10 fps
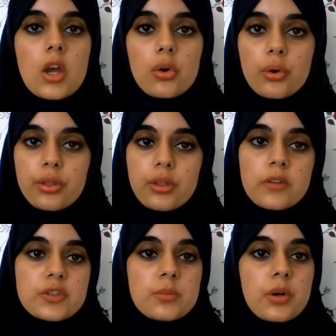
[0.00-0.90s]
Author
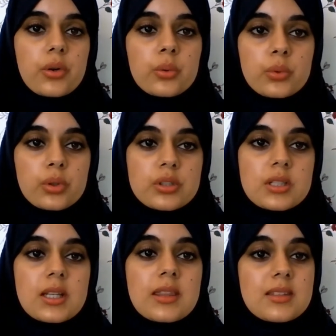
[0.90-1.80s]
of Tomorrow Award.
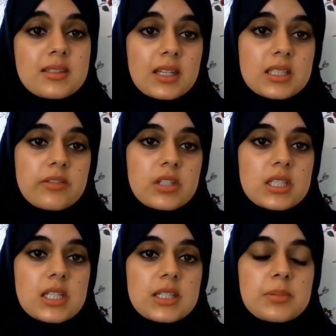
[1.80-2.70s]
This
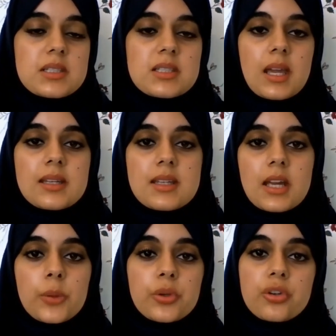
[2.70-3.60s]
activity has been designed to
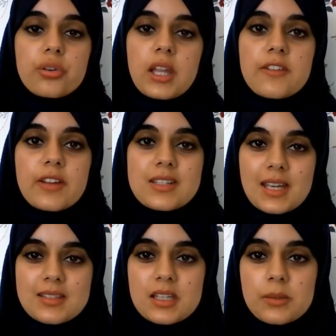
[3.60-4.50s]
help you create a
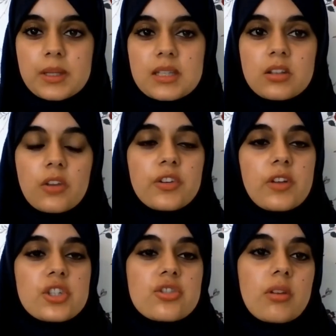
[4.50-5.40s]
fantastic piece of
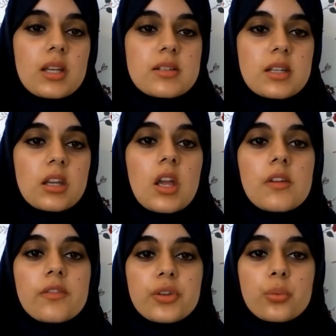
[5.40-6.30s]
adventure writing
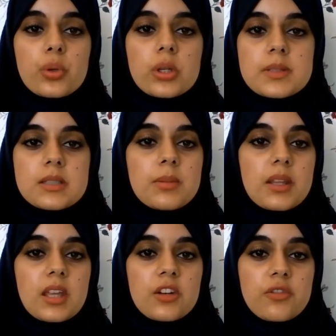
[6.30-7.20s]
for the Wilbur
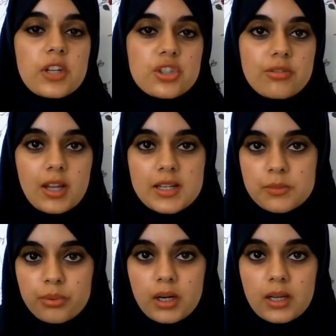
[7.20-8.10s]
Smith Adventure
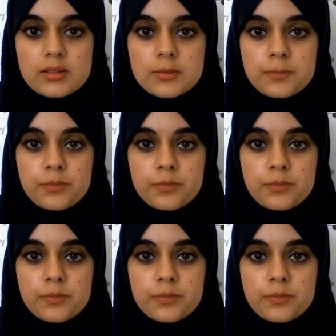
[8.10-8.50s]
Writing Prize.